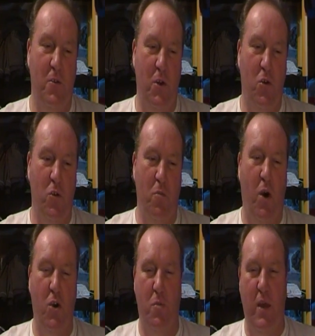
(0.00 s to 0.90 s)
So you
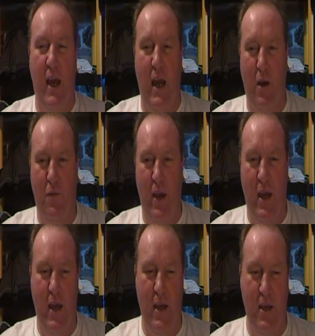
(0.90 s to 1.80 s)
couldn't possibly have
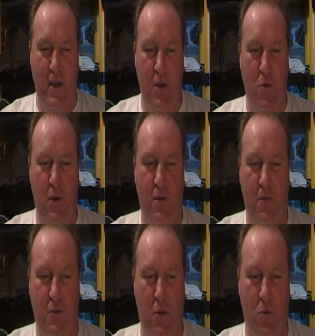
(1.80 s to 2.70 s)
a
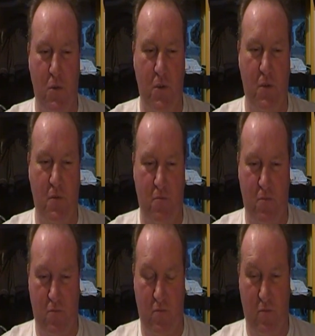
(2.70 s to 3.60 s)
unit of soldiers
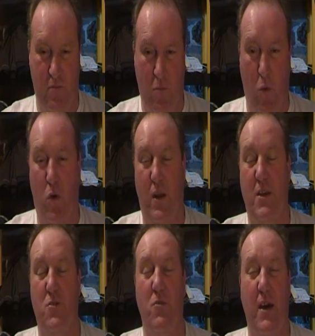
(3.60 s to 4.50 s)
more or
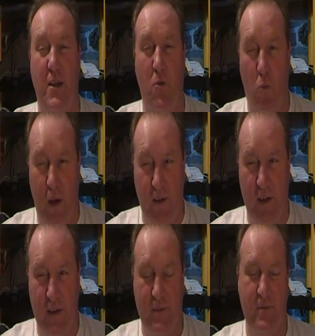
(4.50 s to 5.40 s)
less ready and
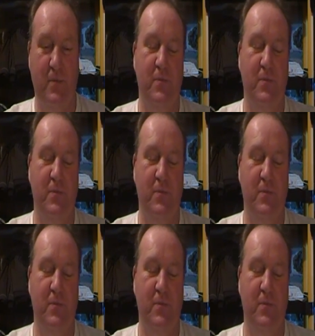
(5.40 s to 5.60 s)
waiting.